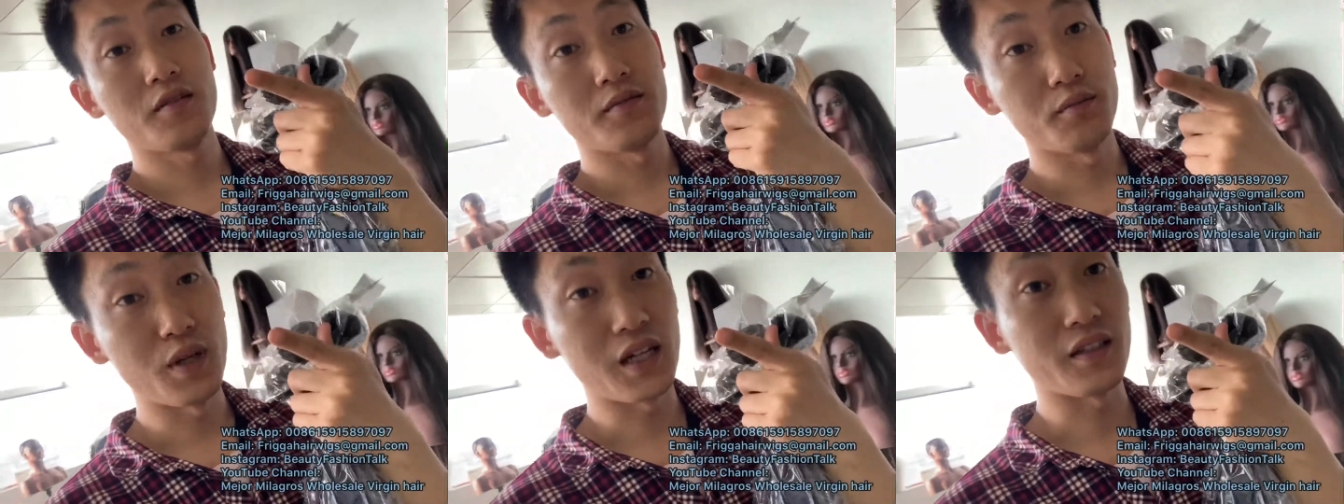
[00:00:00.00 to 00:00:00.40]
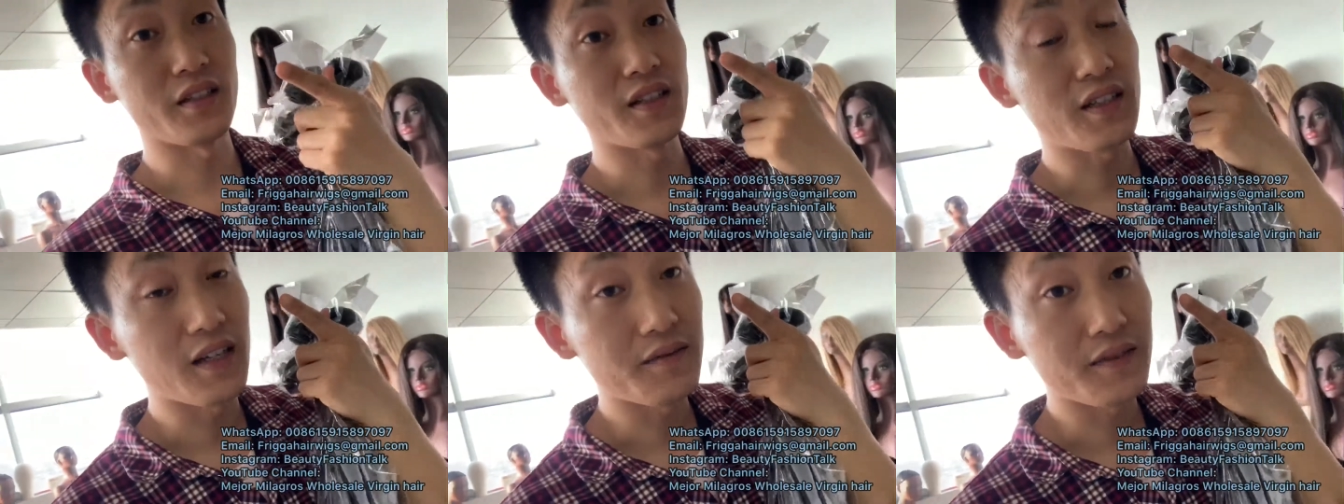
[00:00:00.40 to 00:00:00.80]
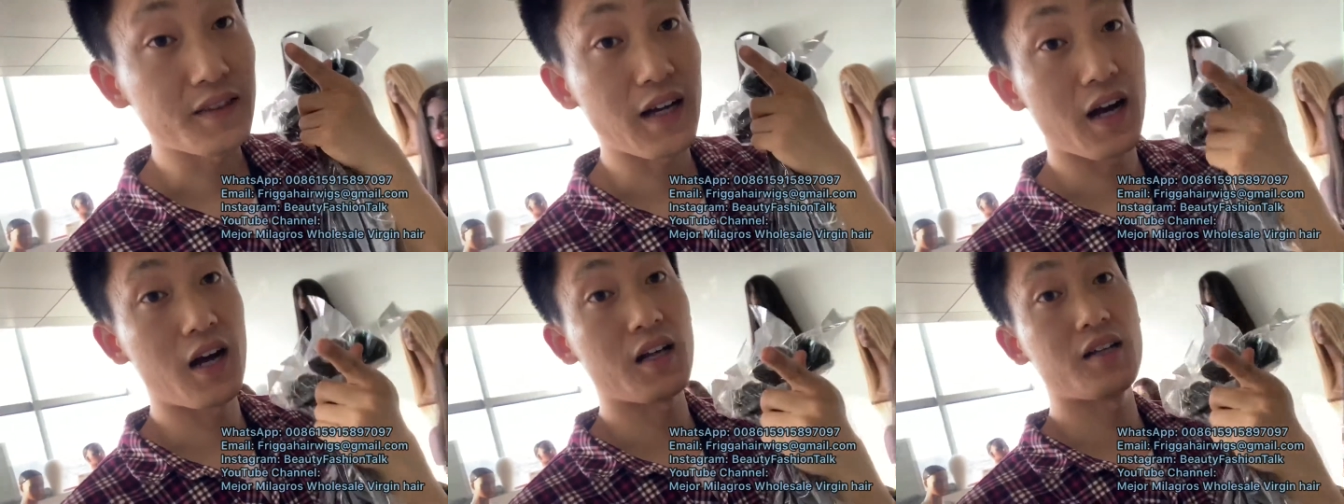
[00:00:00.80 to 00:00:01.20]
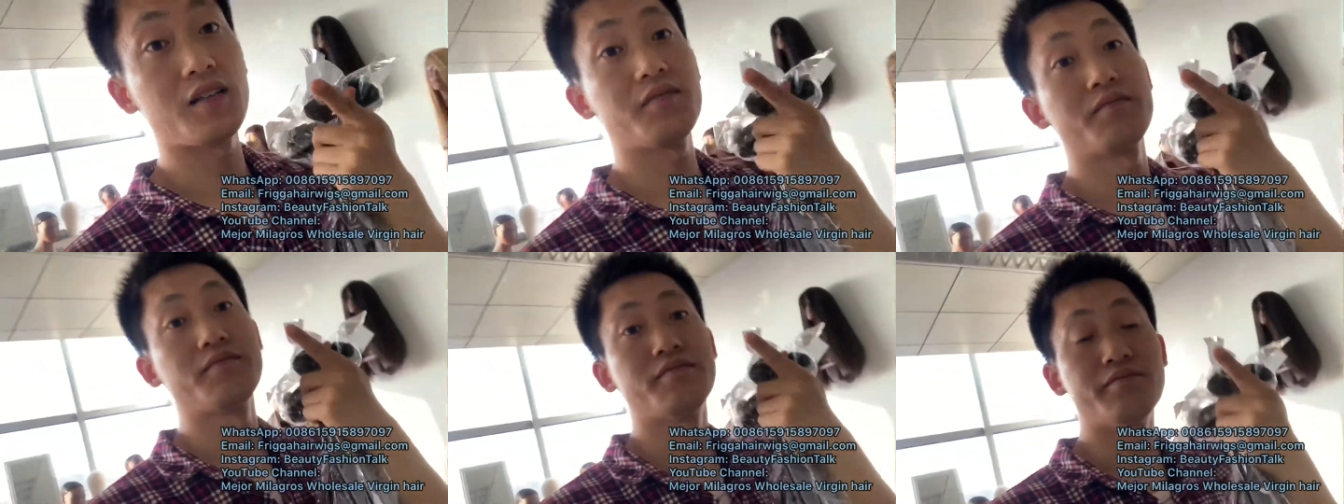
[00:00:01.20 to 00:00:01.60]
but it can color
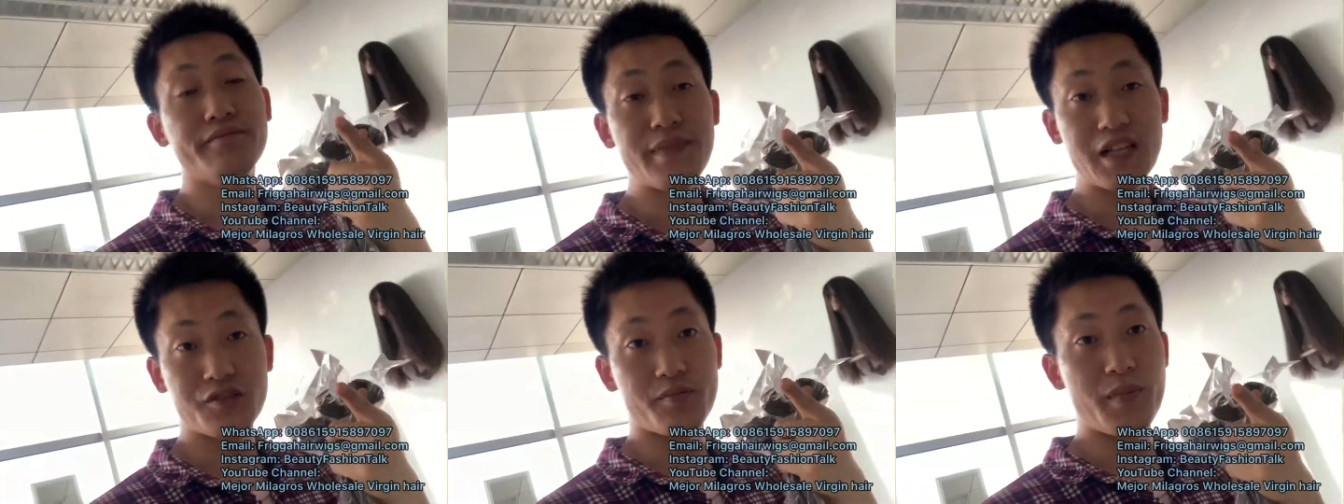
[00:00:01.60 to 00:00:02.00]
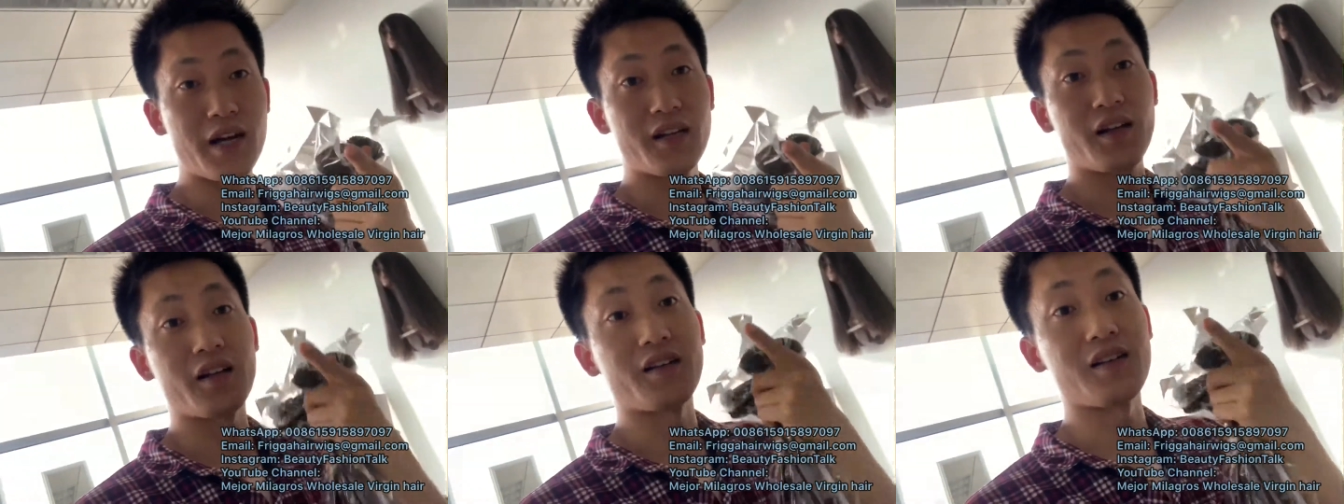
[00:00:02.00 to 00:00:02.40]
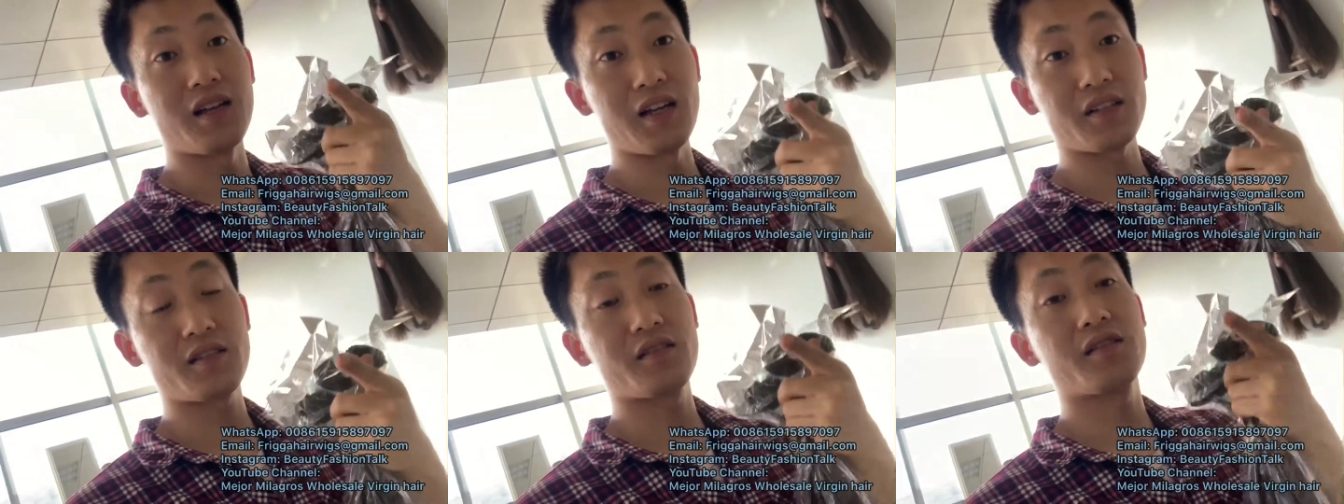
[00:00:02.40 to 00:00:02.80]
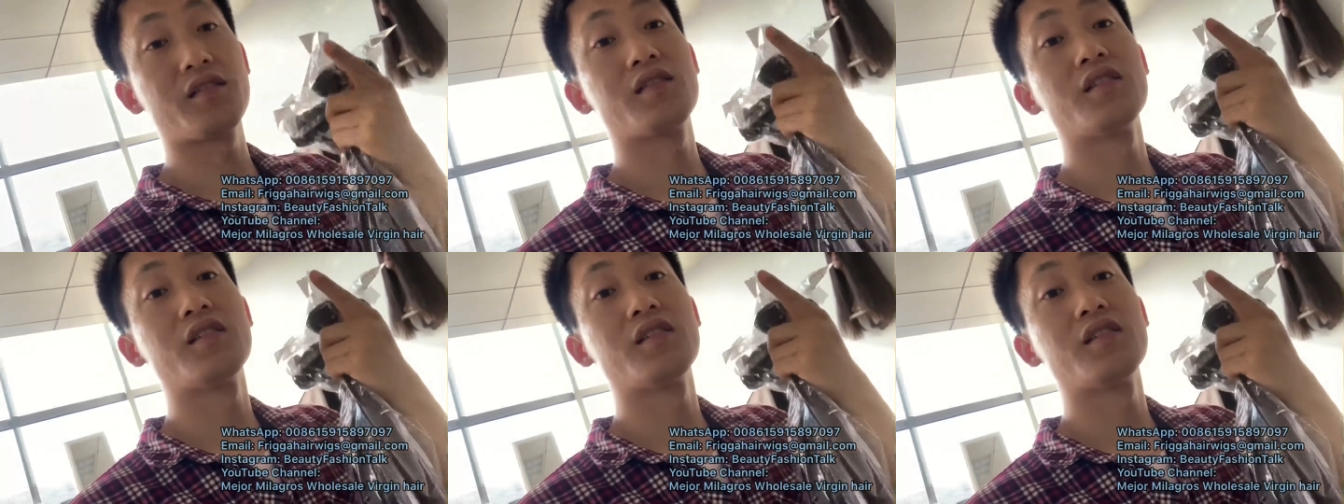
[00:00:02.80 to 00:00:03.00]
much better and last